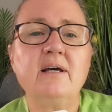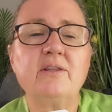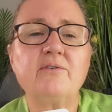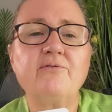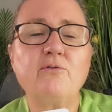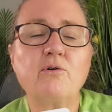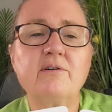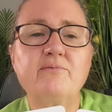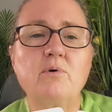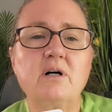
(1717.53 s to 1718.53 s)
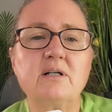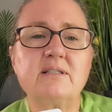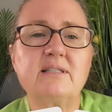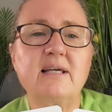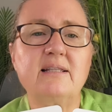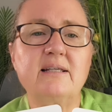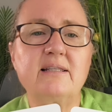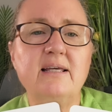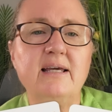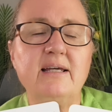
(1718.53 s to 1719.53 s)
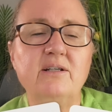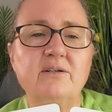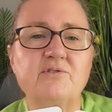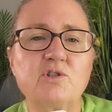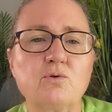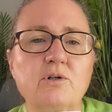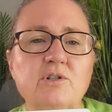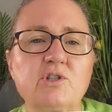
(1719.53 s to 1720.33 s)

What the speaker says: the Four of Wands and then the Eight of Swords.